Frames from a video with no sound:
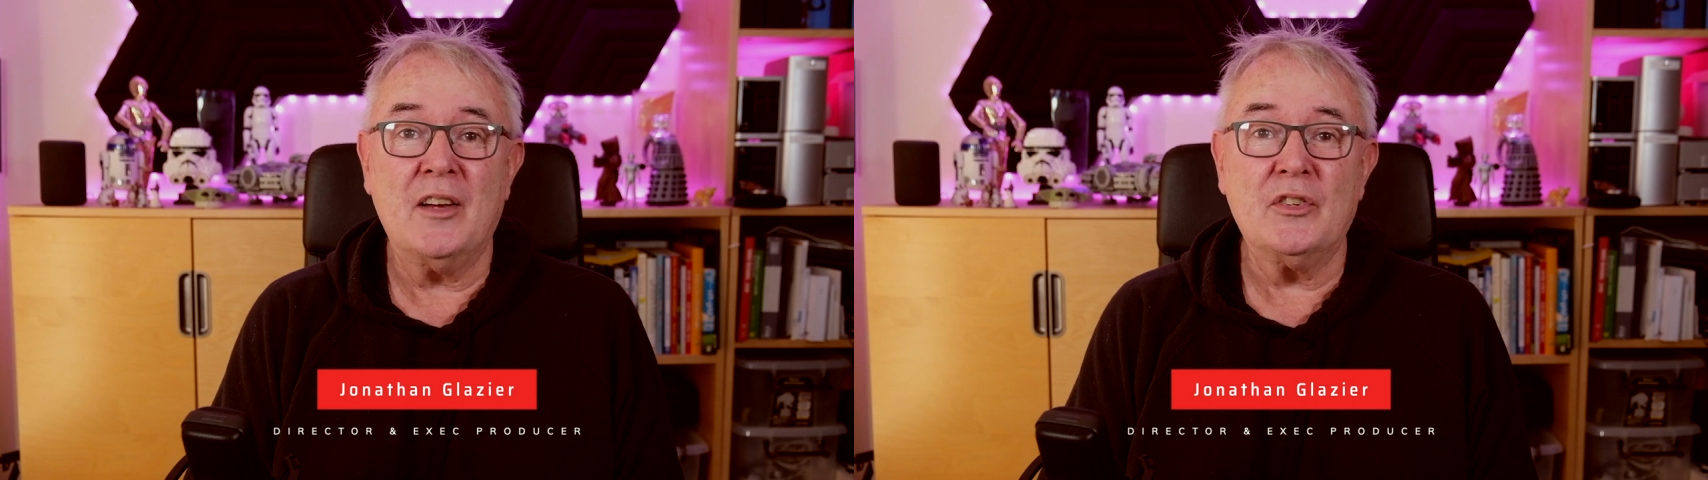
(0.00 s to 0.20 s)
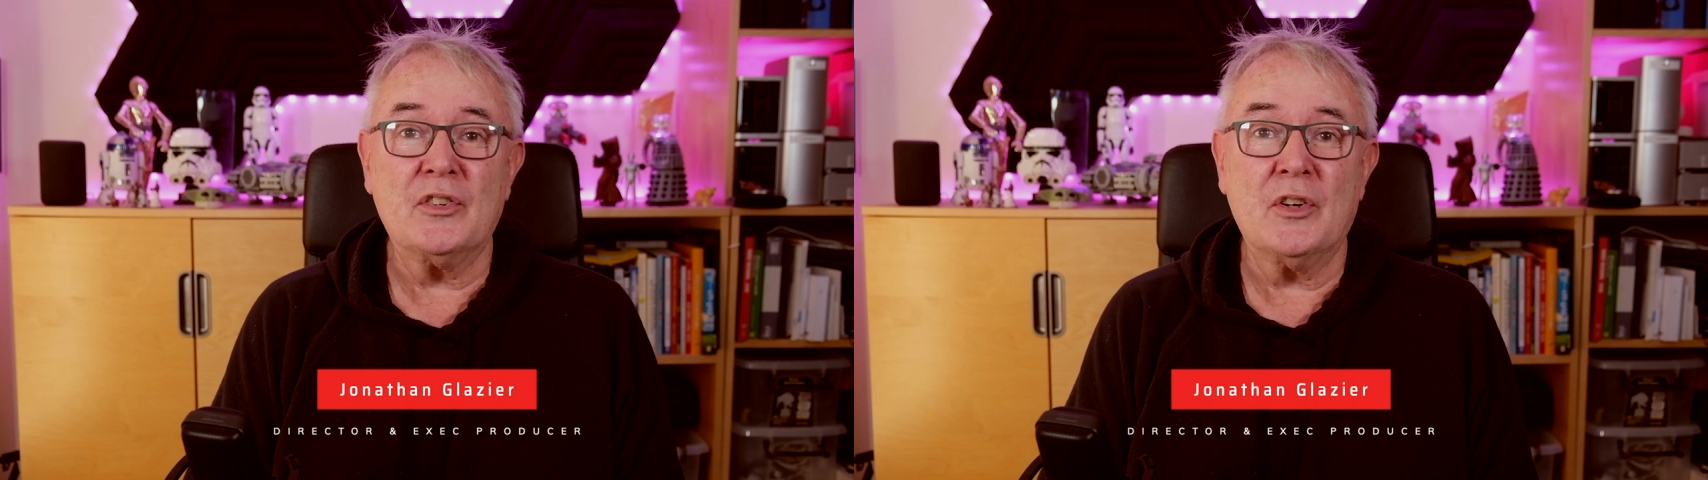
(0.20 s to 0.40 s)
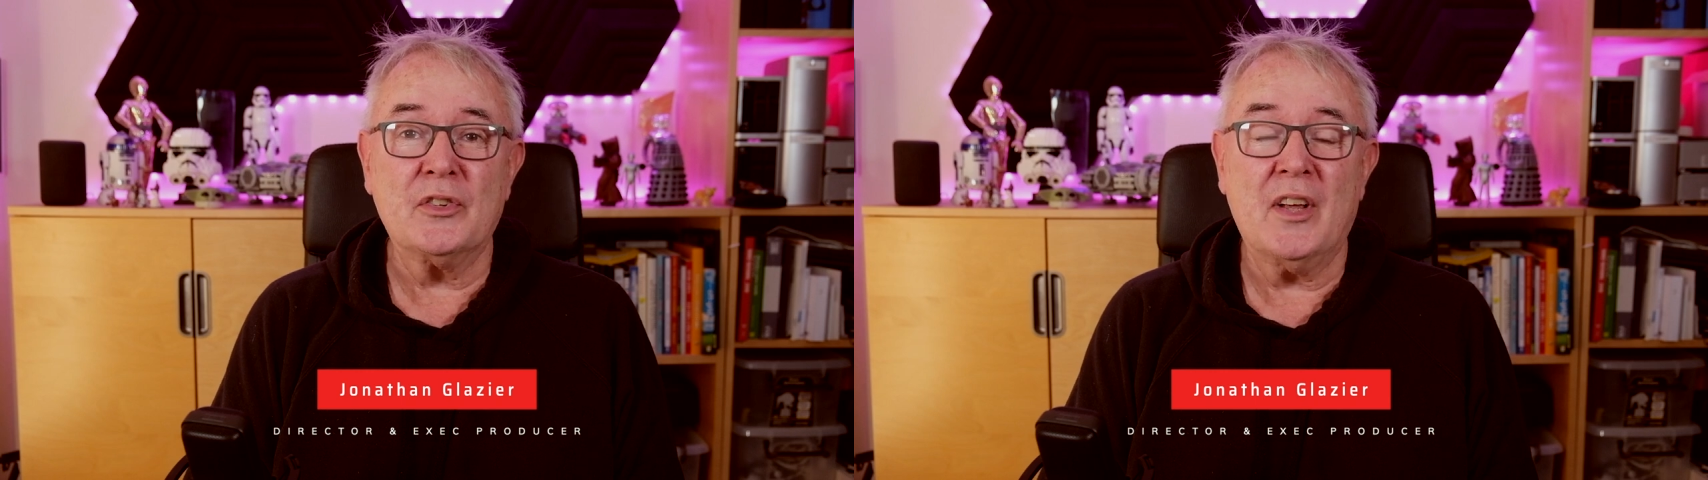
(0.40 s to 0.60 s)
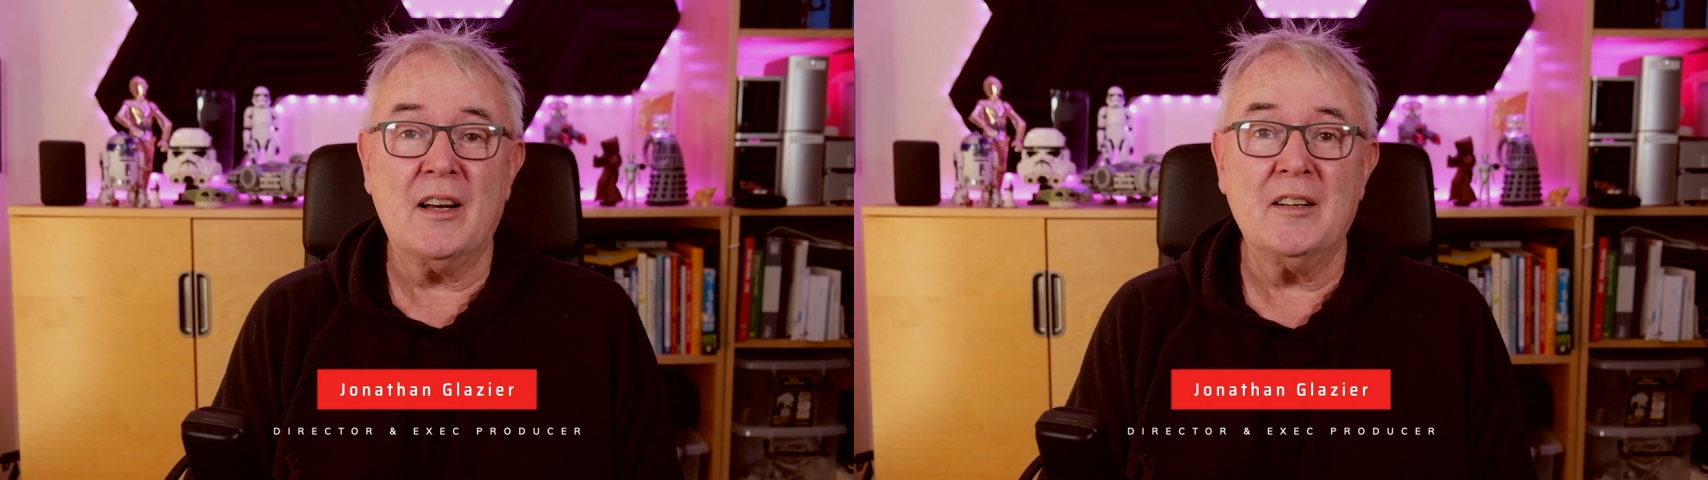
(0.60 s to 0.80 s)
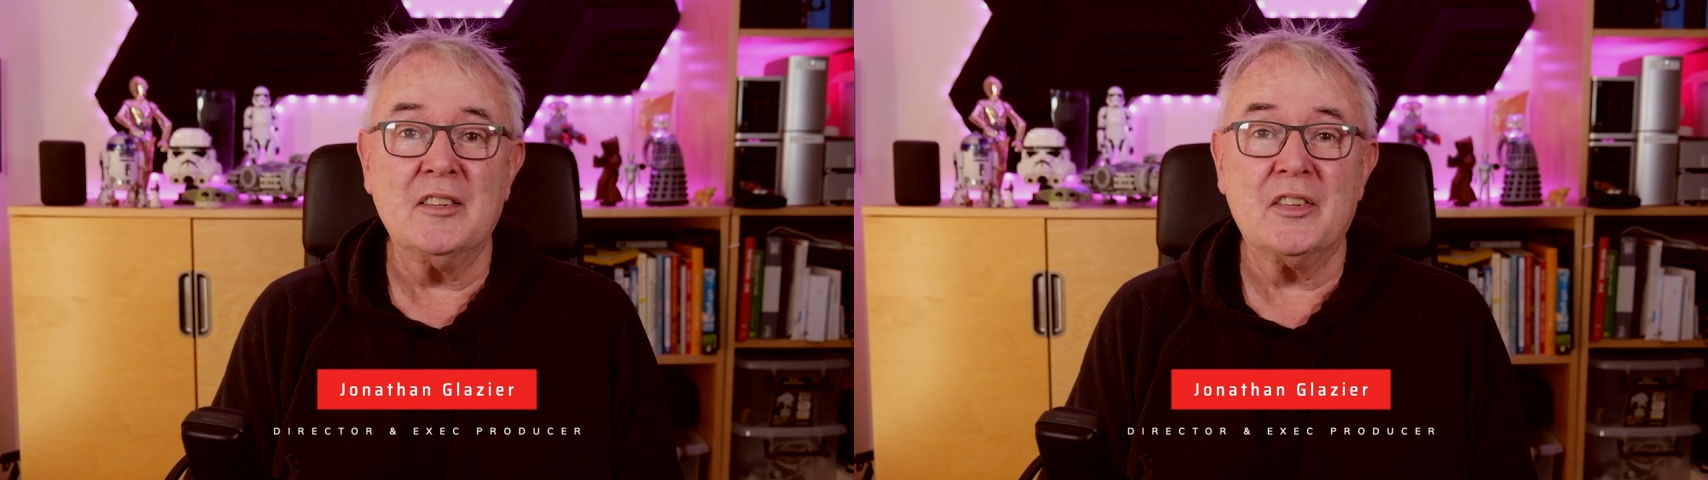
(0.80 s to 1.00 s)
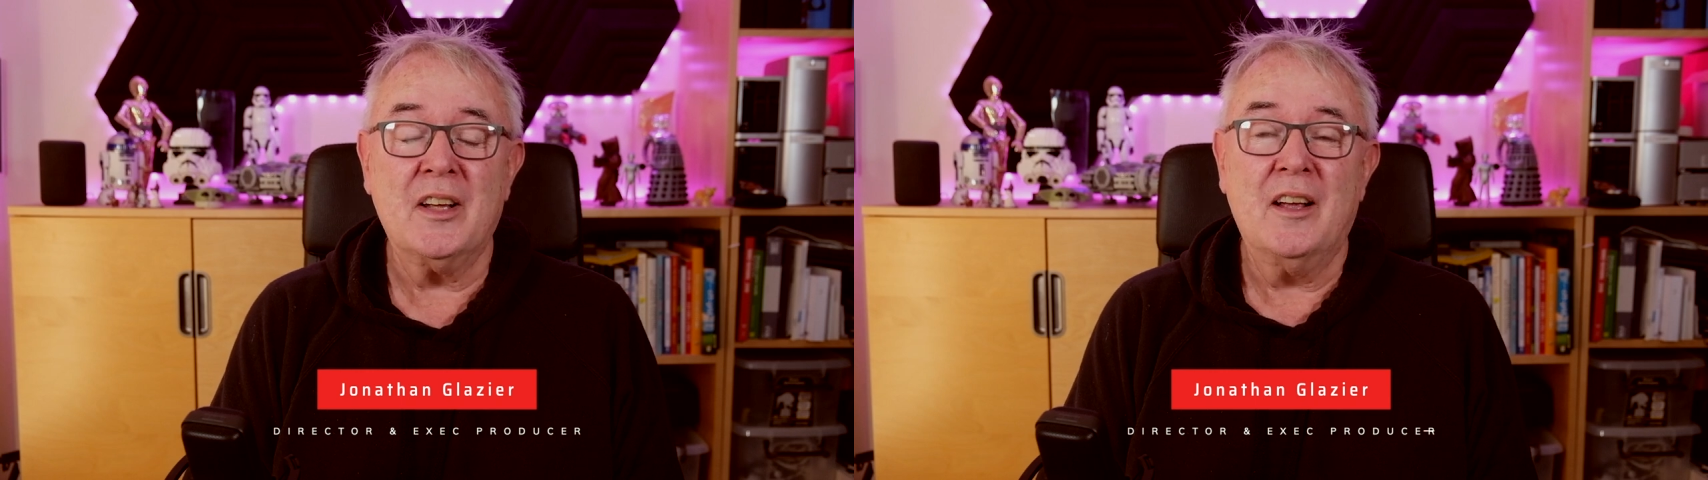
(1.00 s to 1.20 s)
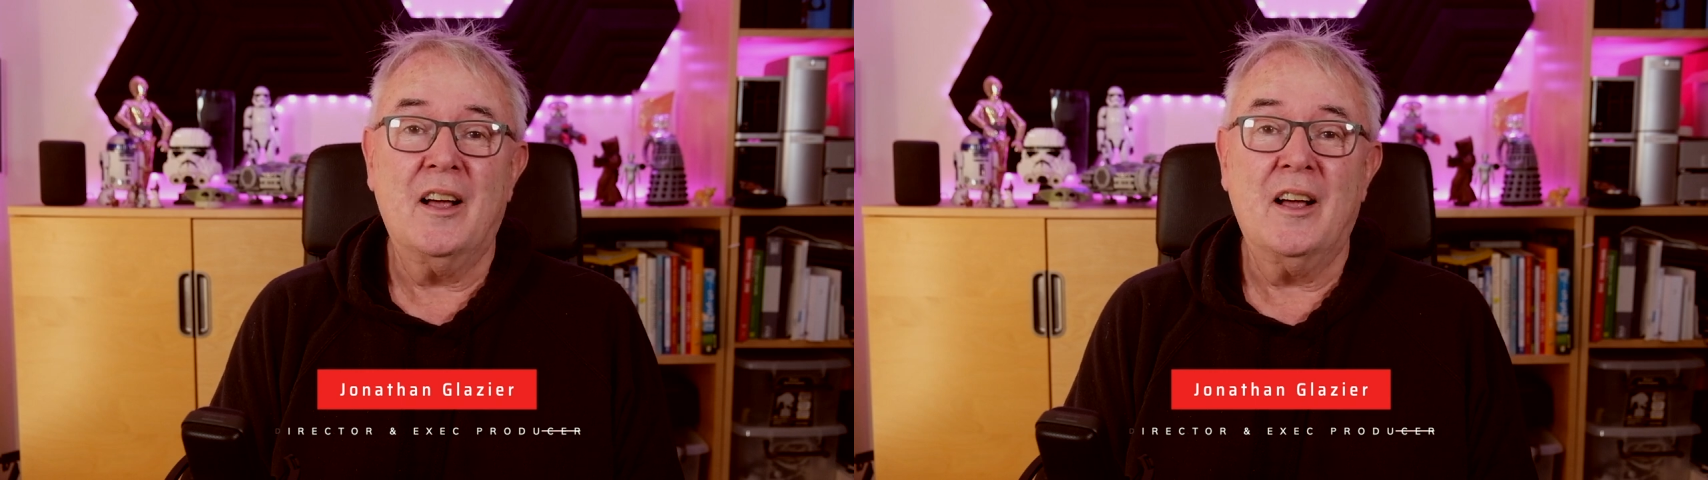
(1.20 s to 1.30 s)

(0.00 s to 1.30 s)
Asia's Got Talent,